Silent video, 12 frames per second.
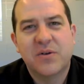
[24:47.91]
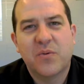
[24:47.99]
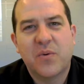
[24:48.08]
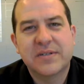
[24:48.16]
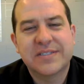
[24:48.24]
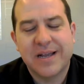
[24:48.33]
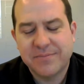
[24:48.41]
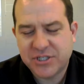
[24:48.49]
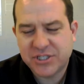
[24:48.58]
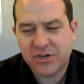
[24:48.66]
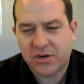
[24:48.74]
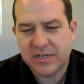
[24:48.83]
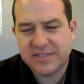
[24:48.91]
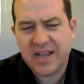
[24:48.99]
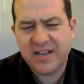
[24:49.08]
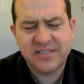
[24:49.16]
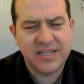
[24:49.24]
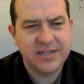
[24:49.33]
one time she started
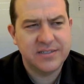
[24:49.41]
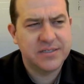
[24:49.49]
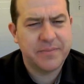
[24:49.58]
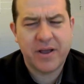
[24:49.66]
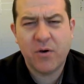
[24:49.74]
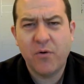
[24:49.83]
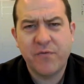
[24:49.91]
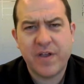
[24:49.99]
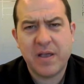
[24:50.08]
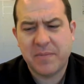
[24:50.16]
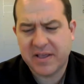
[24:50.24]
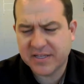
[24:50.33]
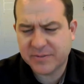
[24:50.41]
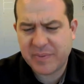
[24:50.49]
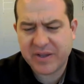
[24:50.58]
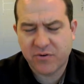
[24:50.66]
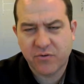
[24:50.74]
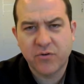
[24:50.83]
texting to my whole family in this
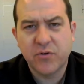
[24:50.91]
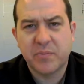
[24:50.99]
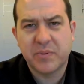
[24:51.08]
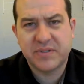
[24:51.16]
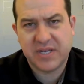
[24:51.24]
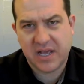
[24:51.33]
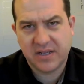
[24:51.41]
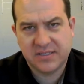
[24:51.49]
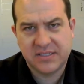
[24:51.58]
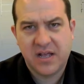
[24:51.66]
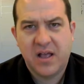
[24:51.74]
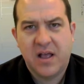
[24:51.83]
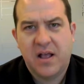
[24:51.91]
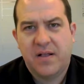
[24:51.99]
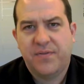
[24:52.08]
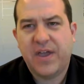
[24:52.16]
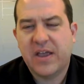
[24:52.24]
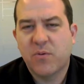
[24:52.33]
big group text,
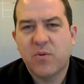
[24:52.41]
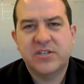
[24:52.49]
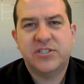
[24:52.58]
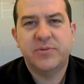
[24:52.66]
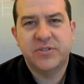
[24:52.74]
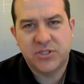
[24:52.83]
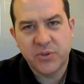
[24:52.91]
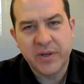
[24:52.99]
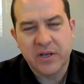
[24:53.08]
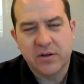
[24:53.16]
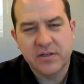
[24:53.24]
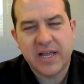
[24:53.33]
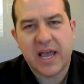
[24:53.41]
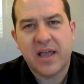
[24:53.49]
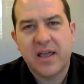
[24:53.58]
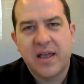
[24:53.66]
like what she was doing all day.